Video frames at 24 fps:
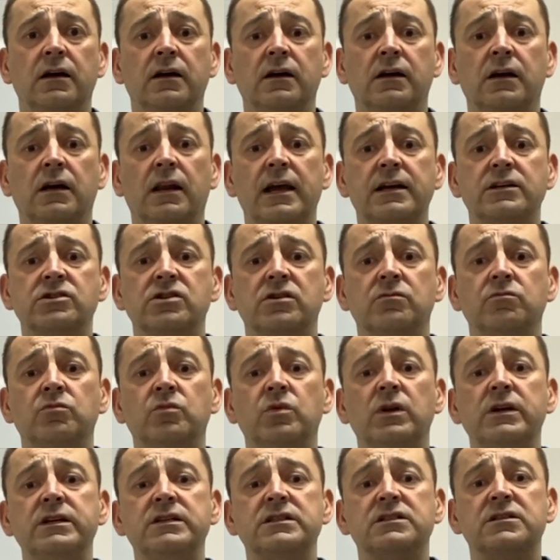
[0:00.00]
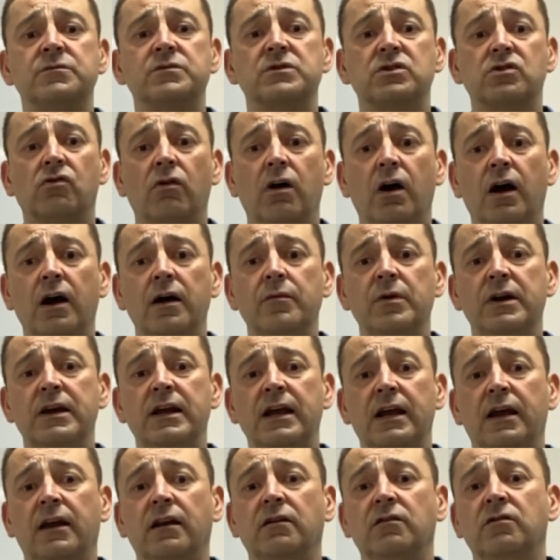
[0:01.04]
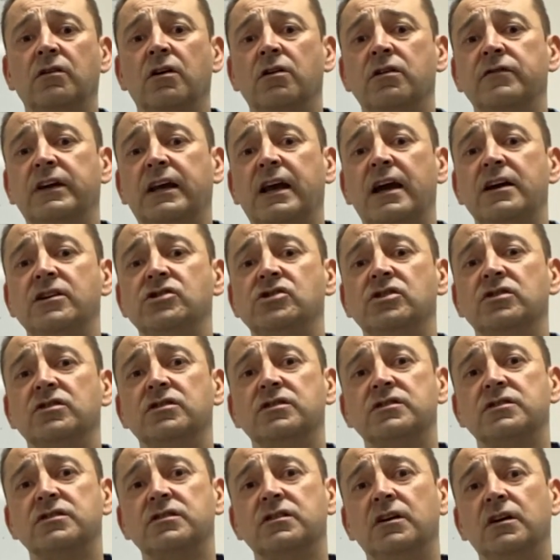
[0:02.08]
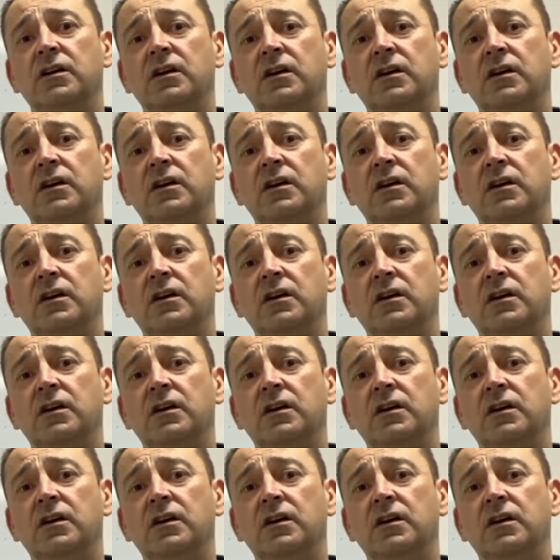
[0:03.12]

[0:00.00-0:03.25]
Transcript: collection, please subscribe and hit notifications